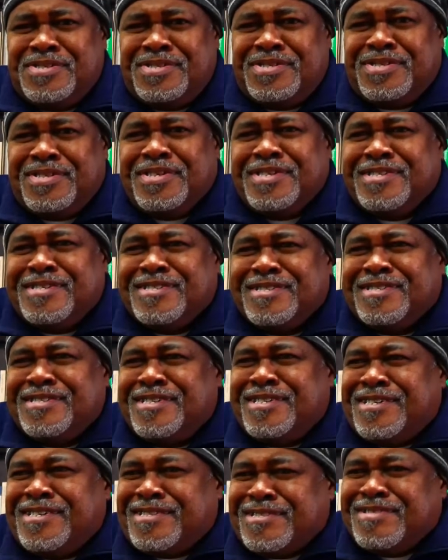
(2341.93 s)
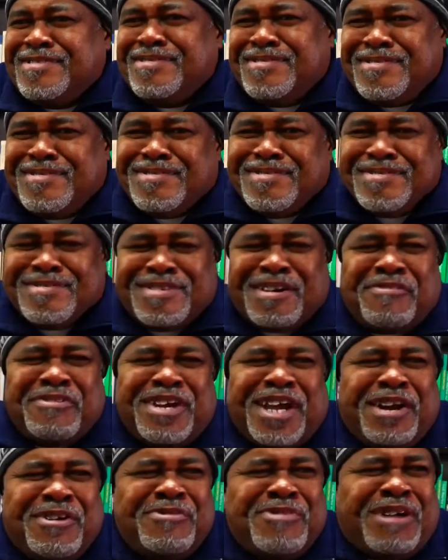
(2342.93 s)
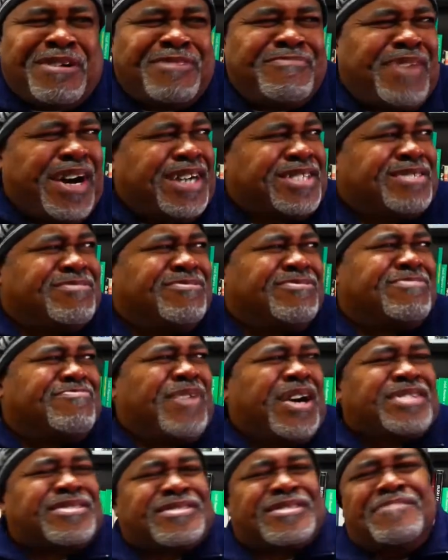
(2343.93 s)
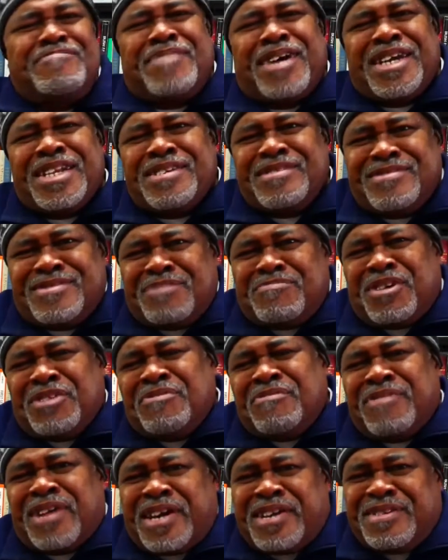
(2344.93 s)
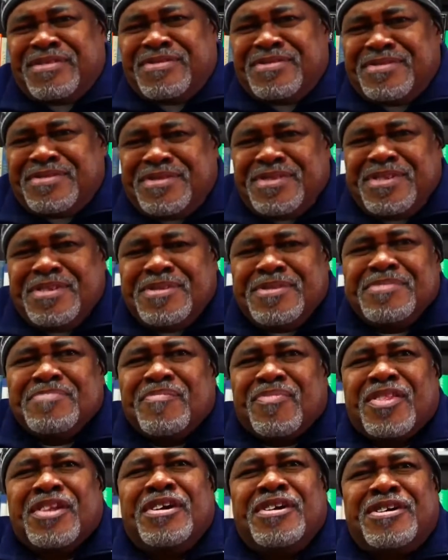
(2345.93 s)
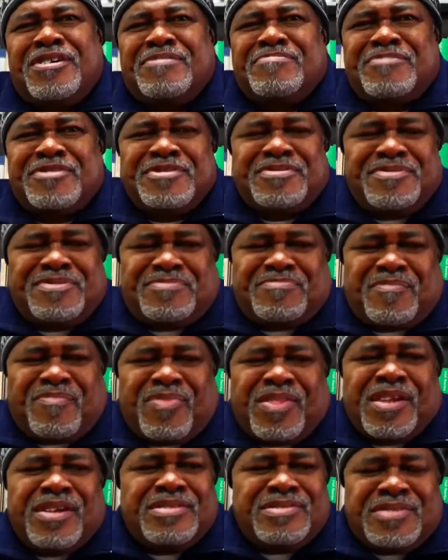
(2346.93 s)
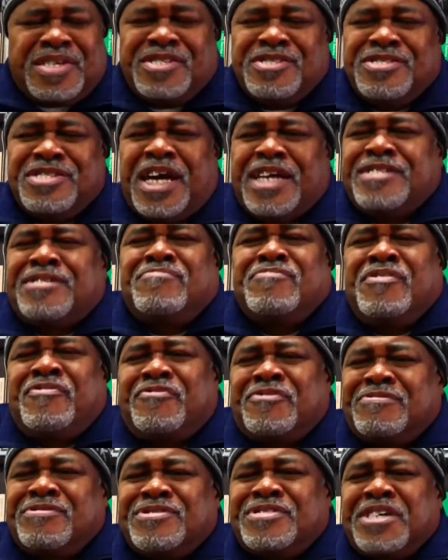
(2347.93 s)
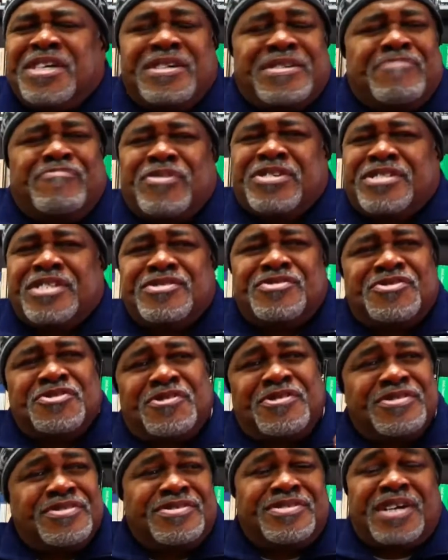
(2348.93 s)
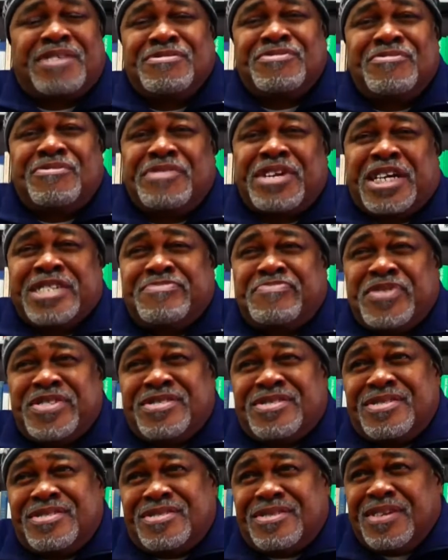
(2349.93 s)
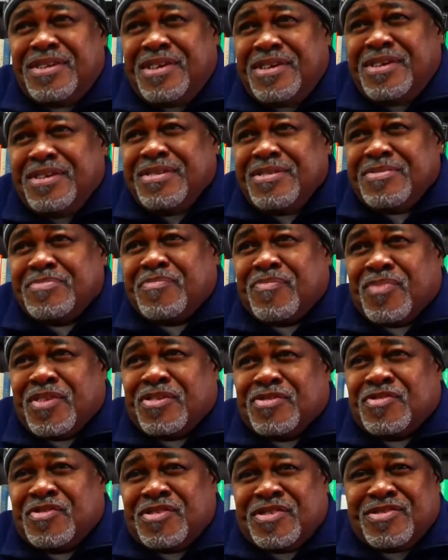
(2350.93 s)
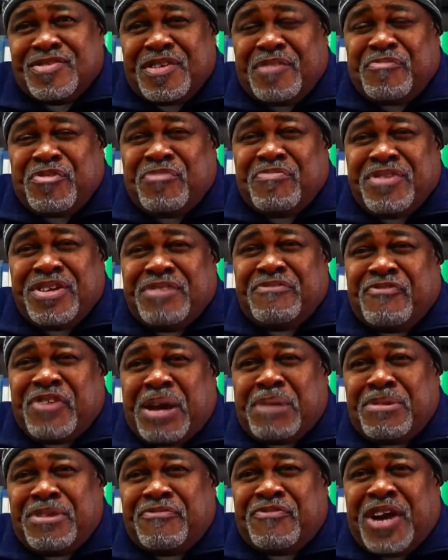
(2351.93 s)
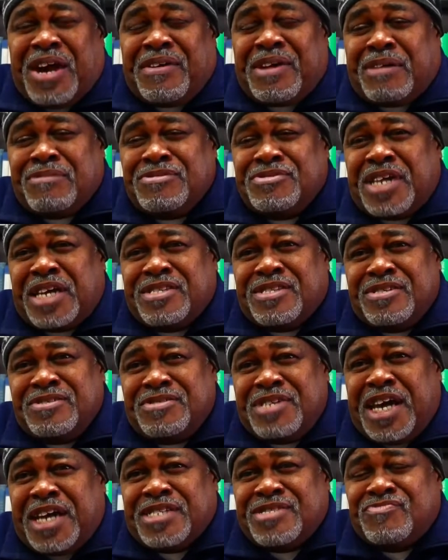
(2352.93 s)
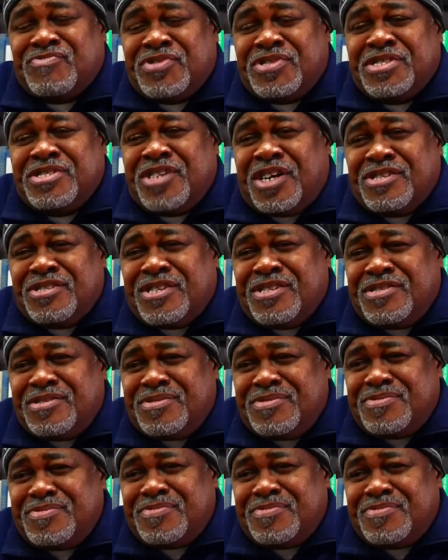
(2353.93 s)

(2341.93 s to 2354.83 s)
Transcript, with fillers: Oh, yeah. yeah. I forgot who I was boxing. It was boxing somebody, some other writer. Yeah, yeah. Yeah. they just liked me from the start. And plus, they saw I was doing nice pieces. So they put me in the family fire. I was like the last one inducted.